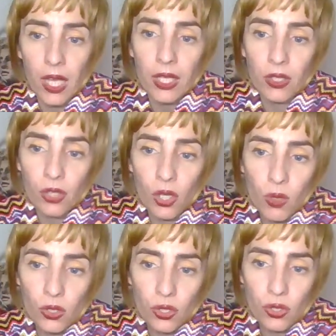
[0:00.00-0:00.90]
You know
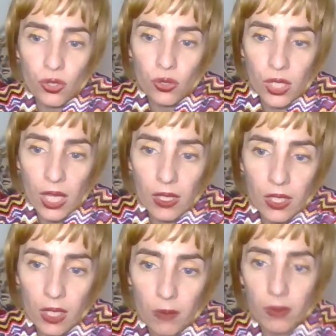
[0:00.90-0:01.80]
what you should tell
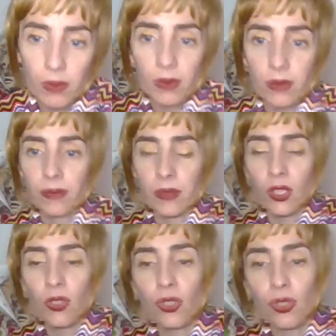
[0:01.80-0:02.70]
him?
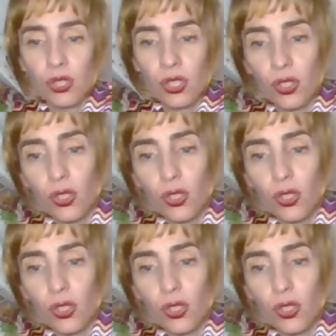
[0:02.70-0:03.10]
You should